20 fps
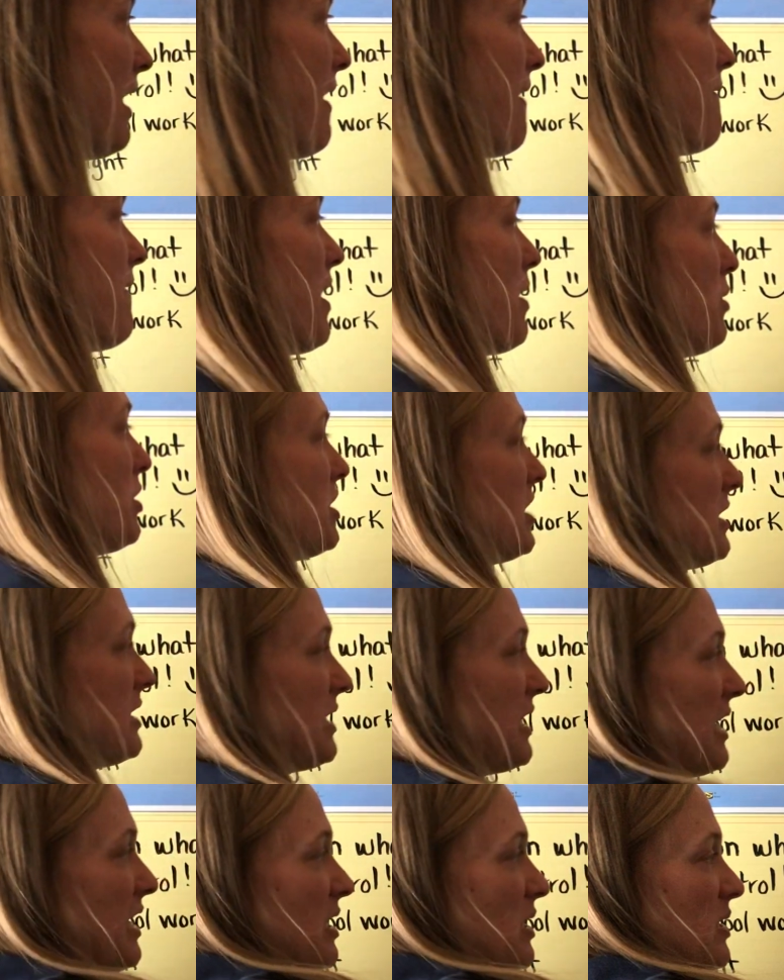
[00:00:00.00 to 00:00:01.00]
if I were just
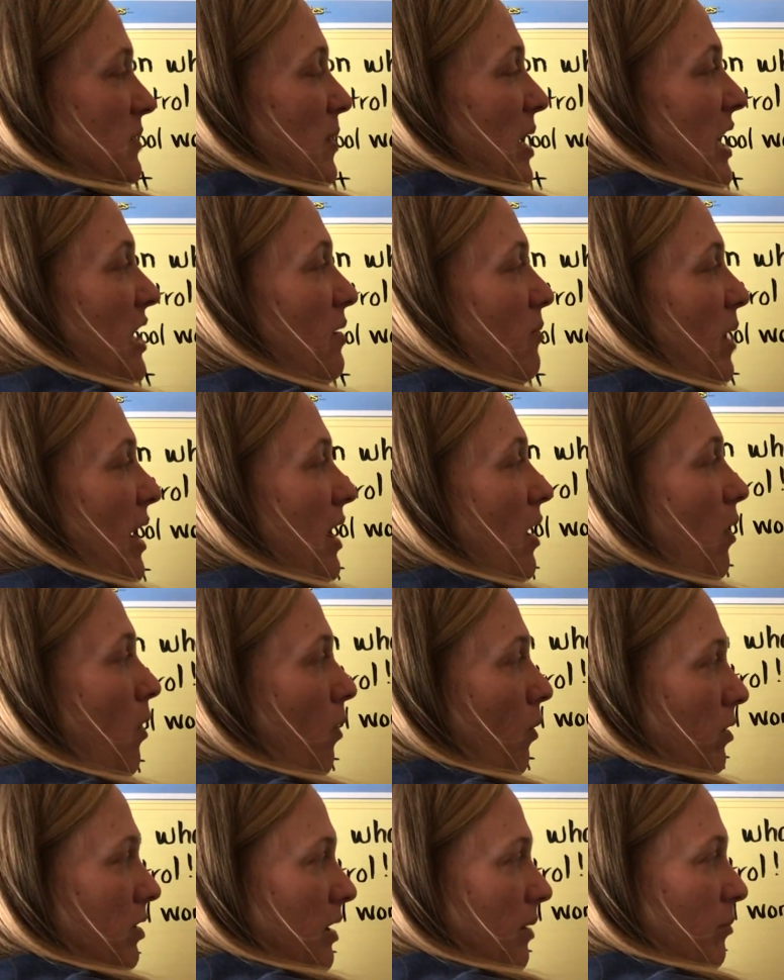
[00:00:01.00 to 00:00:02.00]
to expand my
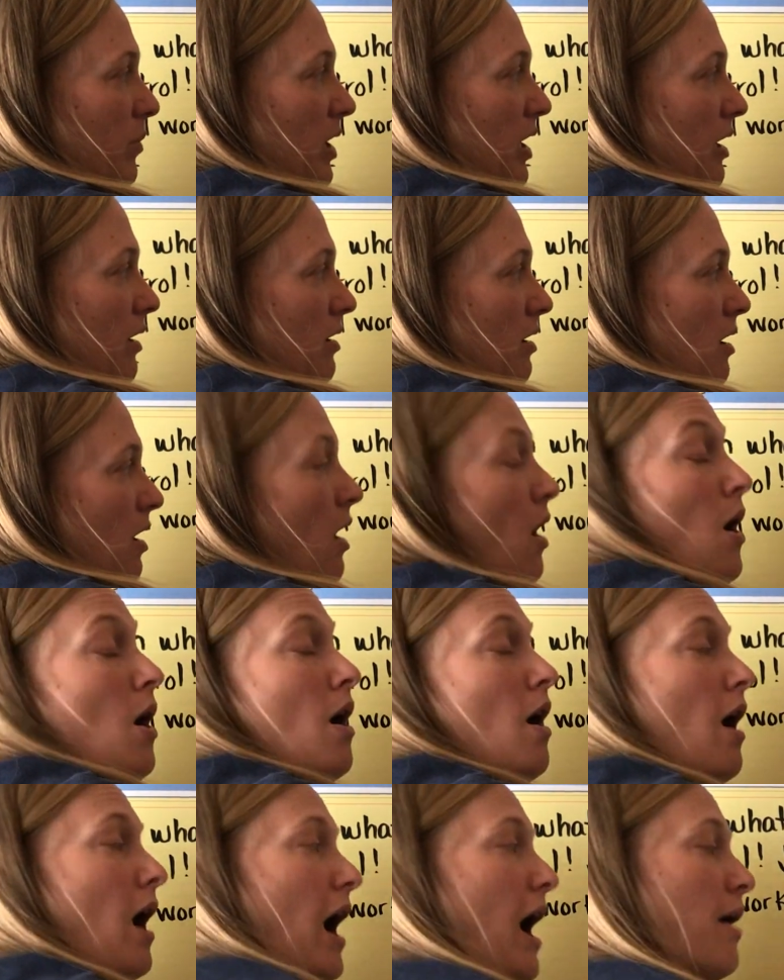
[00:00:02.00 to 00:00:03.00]
whole number,
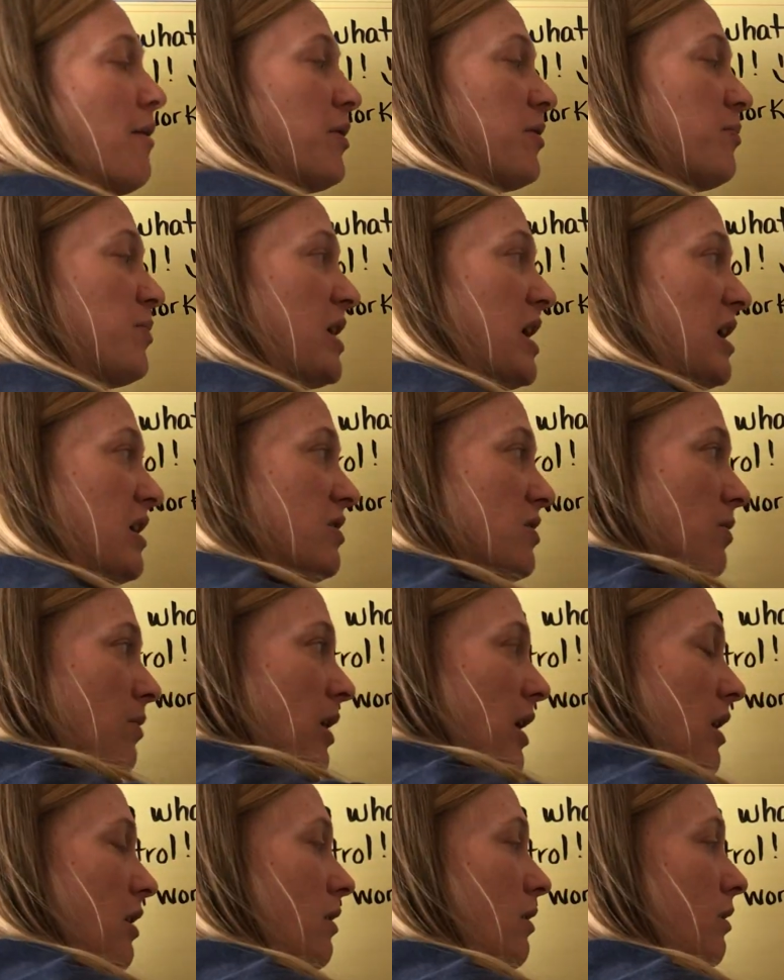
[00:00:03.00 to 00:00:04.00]
I would be
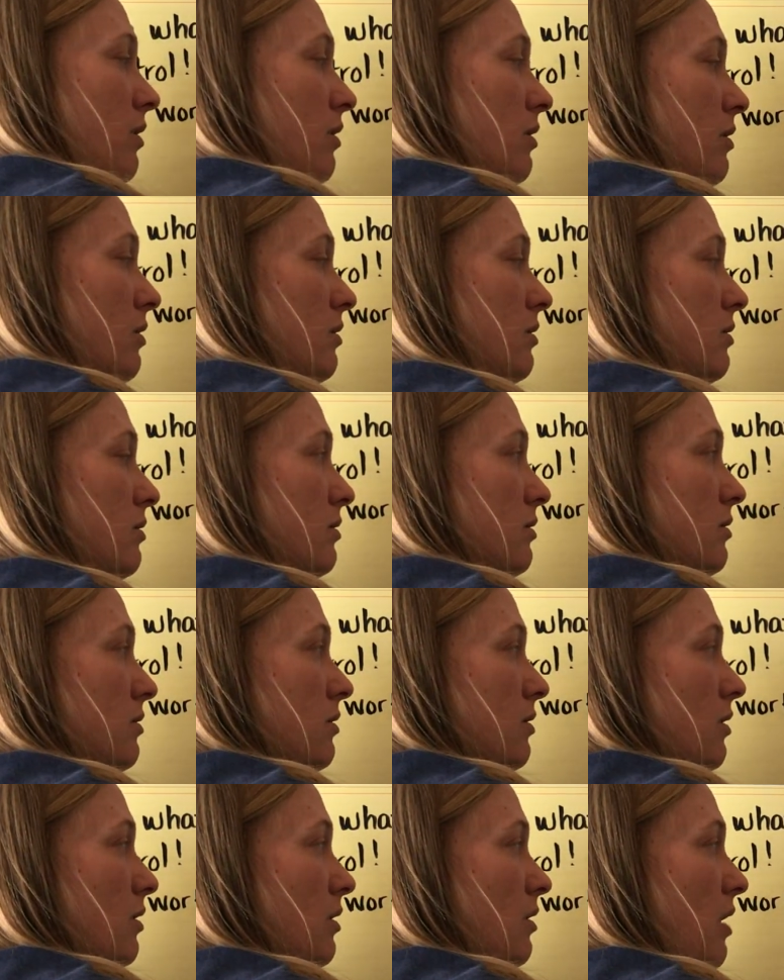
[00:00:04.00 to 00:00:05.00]
doing
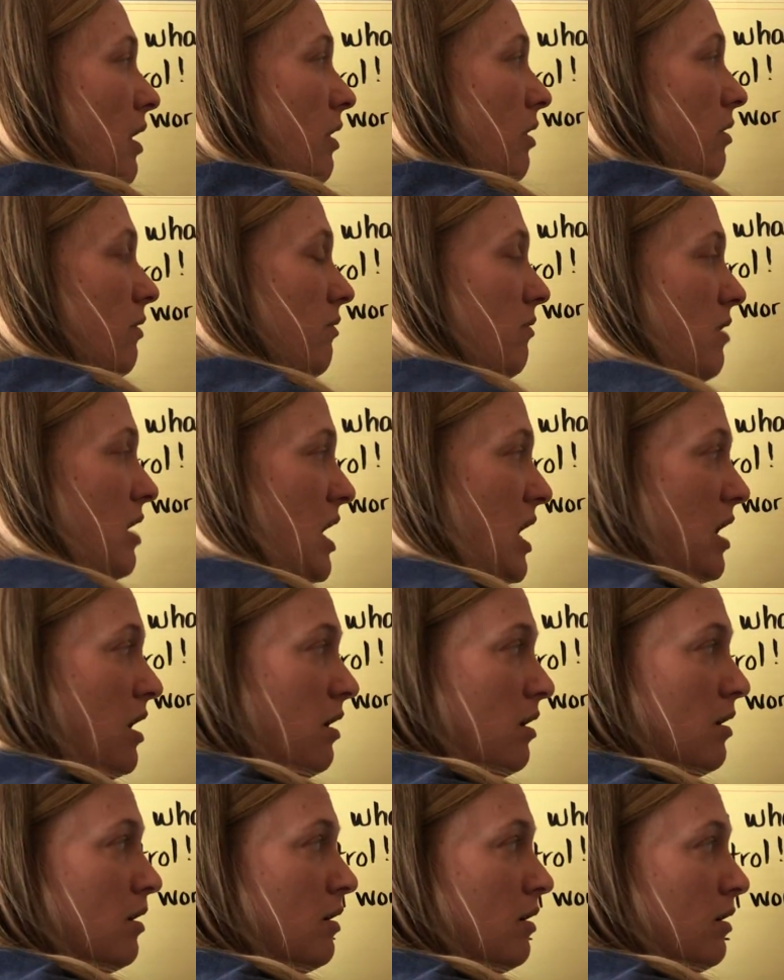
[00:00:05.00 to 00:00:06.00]
the
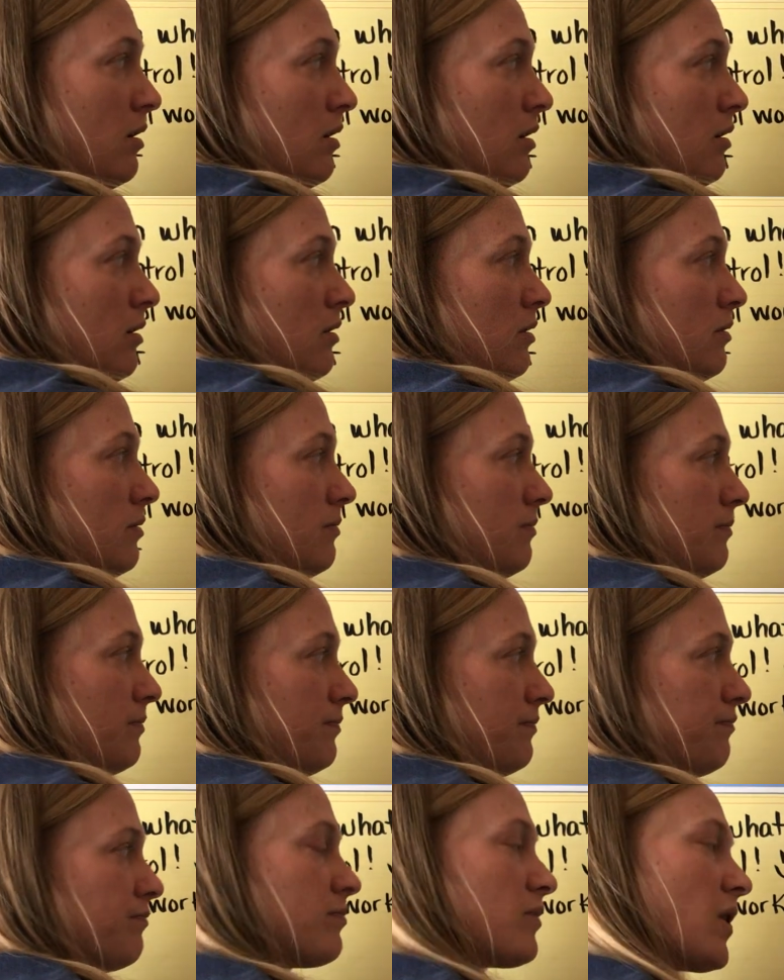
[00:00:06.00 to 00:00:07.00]
3.
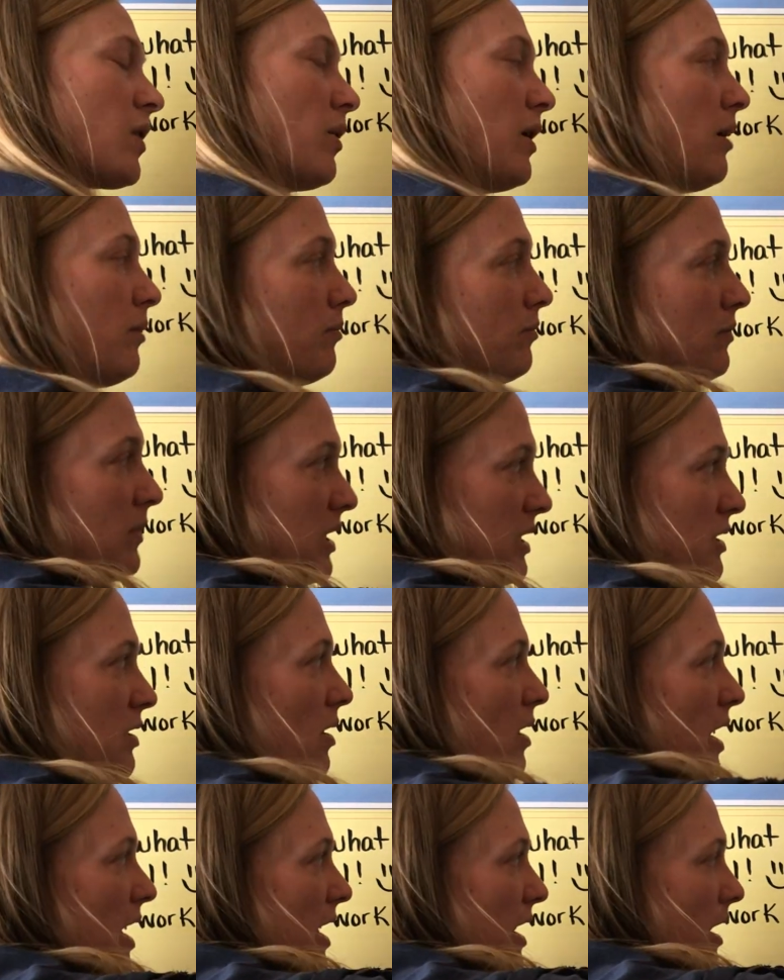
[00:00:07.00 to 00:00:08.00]
Well, let's go
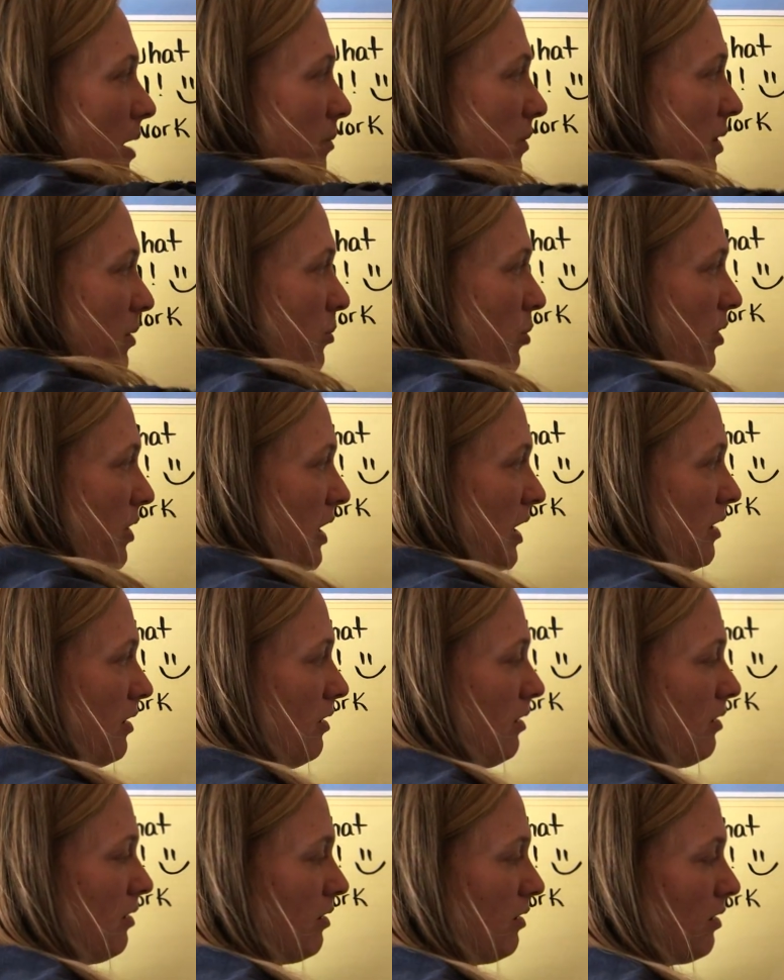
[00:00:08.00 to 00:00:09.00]
ahead. I'm going to put
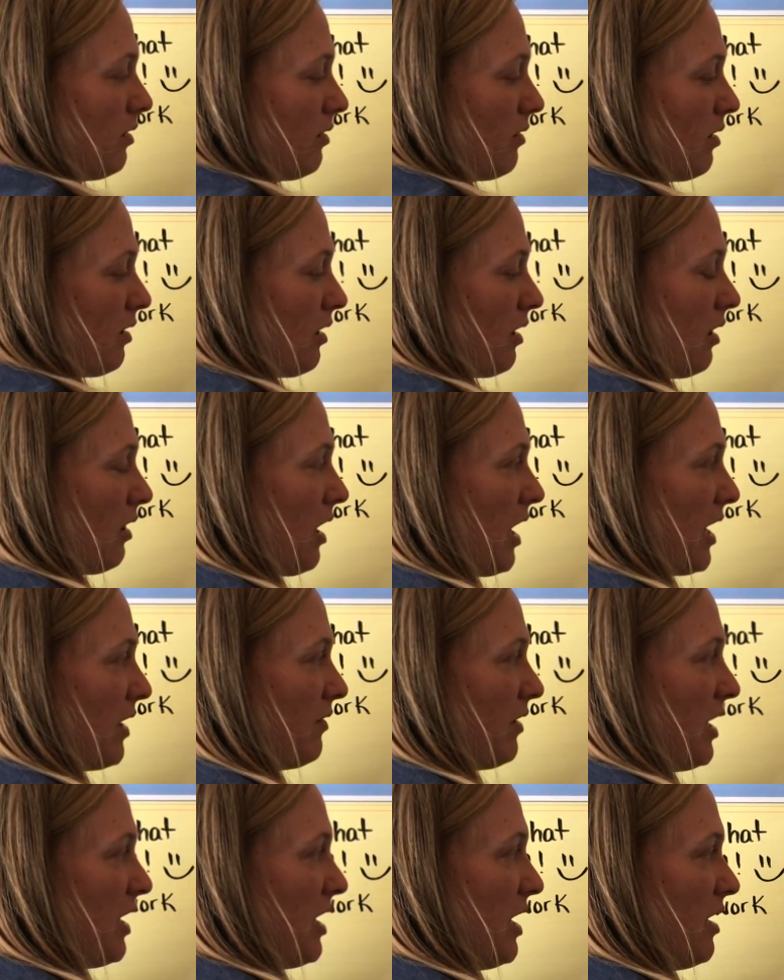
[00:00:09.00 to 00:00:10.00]
a
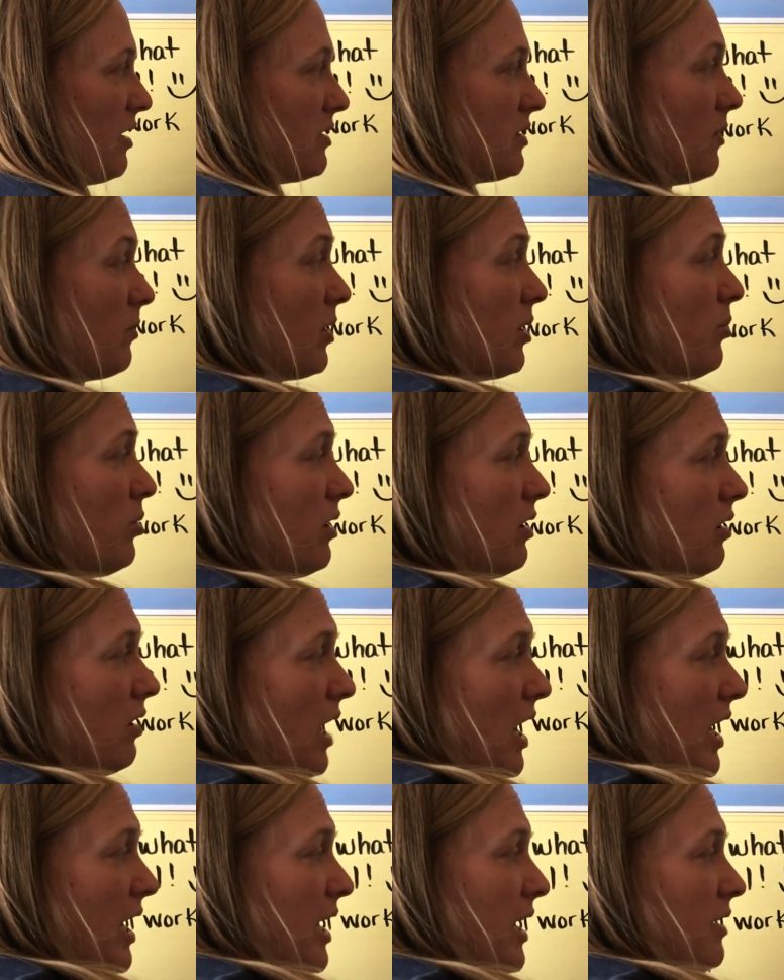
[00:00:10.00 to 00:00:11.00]
line right here. So I'm going to put a
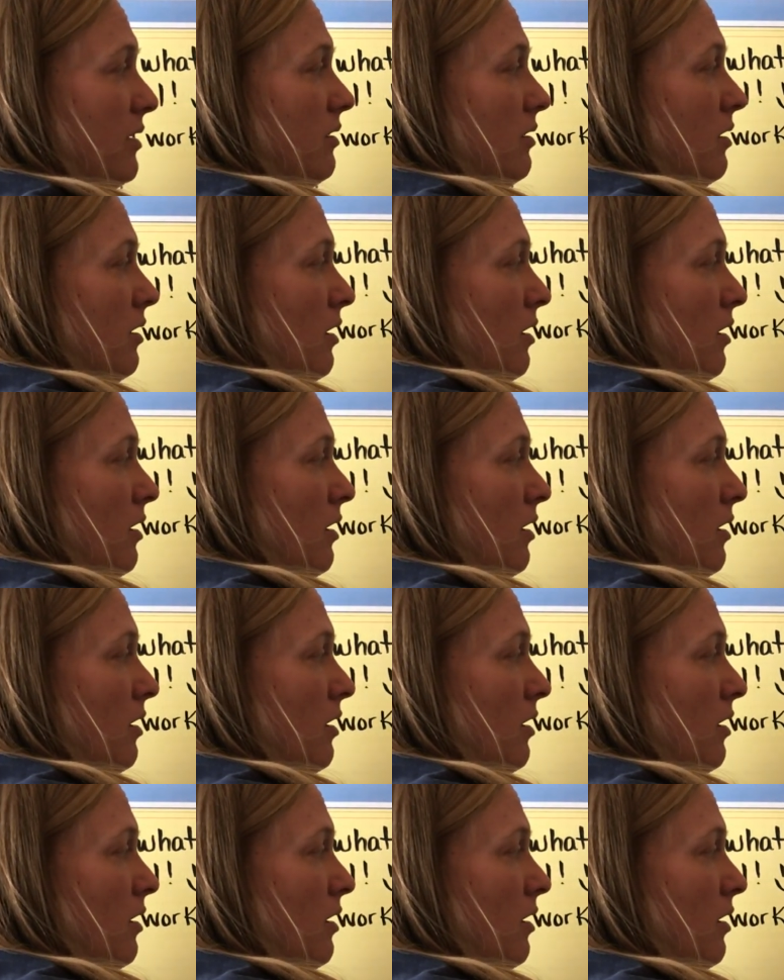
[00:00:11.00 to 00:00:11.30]
line